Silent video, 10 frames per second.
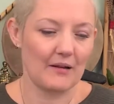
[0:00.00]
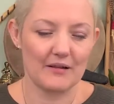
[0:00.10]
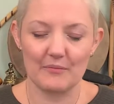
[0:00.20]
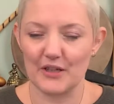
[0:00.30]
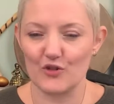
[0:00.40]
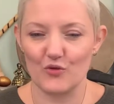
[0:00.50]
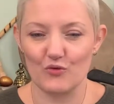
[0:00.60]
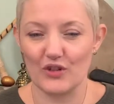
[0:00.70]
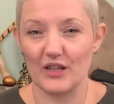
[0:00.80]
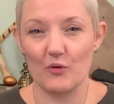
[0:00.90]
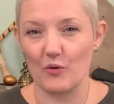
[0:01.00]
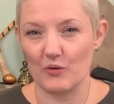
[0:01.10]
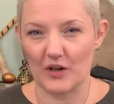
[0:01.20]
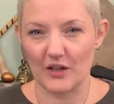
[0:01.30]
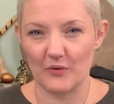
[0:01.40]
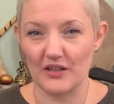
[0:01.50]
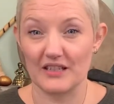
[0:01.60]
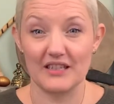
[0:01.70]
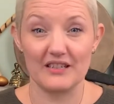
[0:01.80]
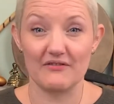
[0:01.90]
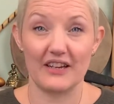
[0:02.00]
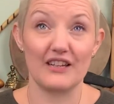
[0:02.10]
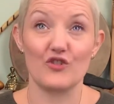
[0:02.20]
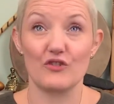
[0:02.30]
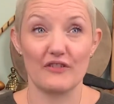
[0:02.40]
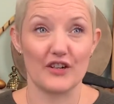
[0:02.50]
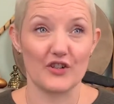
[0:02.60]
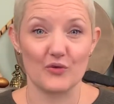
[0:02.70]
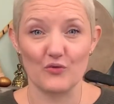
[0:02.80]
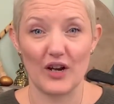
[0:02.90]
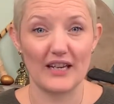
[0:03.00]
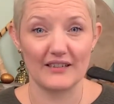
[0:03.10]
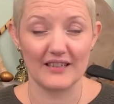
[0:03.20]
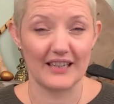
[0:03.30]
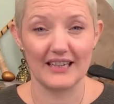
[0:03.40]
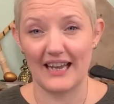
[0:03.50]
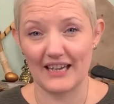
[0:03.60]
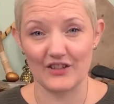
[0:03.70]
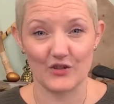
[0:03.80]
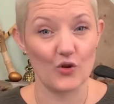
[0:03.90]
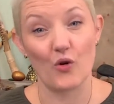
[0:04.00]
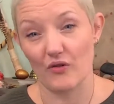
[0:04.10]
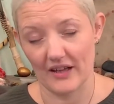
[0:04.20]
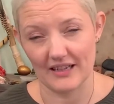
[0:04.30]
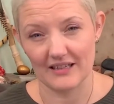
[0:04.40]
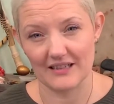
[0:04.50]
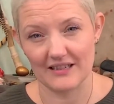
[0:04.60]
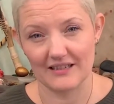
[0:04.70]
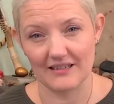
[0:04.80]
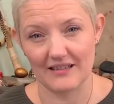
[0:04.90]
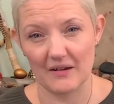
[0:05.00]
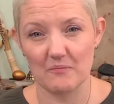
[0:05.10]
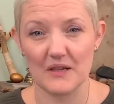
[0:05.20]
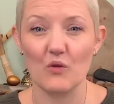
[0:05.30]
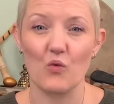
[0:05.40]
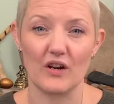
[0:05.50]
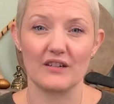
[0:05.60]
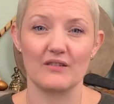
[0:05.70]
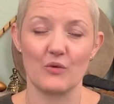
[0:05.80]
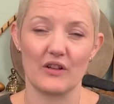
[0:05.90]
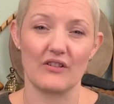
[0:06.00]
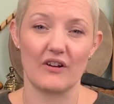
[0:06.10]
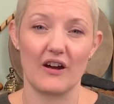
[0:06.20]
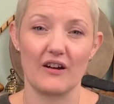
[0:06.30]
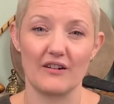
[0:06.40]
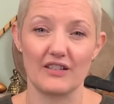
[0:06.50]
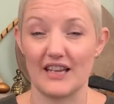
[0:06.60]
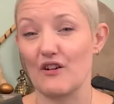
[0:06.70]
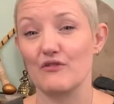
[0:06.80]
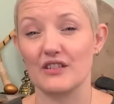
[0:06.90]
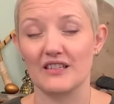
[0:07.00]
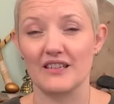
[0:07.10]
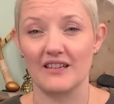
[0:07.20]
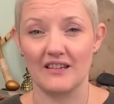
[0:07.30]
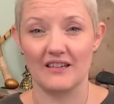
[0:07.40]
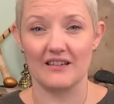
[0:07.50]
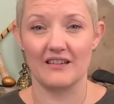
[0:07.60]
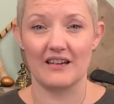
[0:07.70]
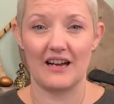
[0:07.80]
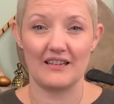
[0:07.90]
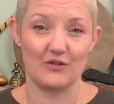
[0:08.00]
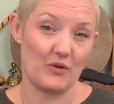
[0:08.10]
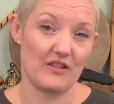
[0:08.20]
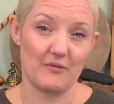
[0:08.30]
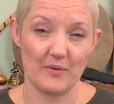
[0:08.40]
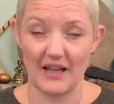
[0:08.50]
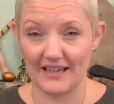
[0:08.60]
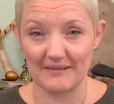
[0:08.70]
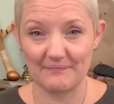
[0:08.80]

But really what we're working with is the divine universal right to connect to all things and be at one with ourselves and with the planet.